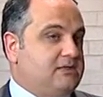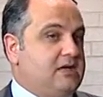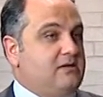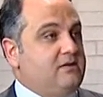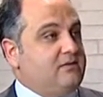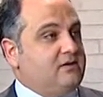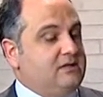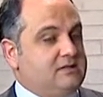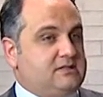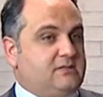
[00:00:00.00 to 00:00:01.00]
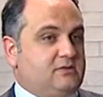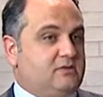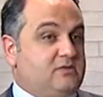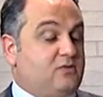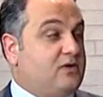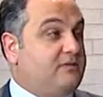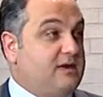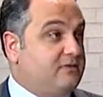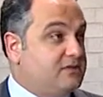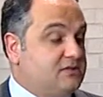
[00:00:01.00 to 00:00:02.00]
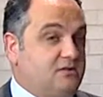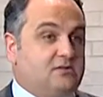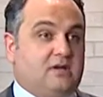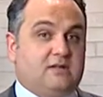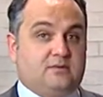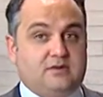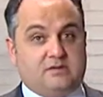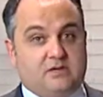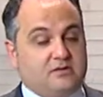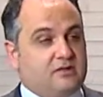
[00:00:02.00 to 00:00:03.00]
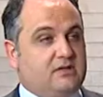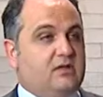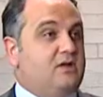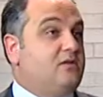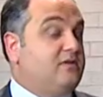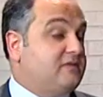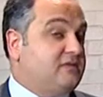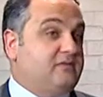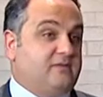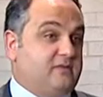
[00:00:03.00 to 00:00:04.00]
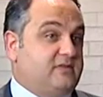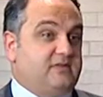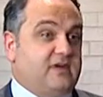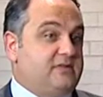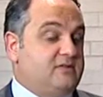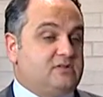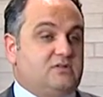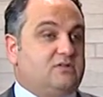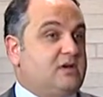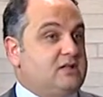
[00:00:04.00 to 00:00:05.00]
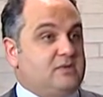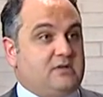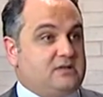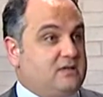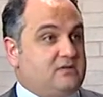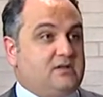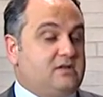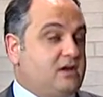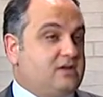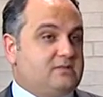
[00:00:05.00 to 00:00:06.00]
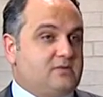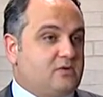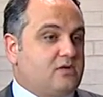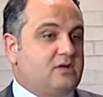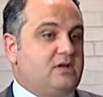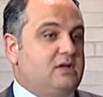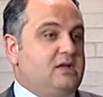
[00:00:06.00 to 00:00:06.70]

However, in someone who's 45 years old, otherwise healthy, 55 years old, otherwise healthy, not a smoker,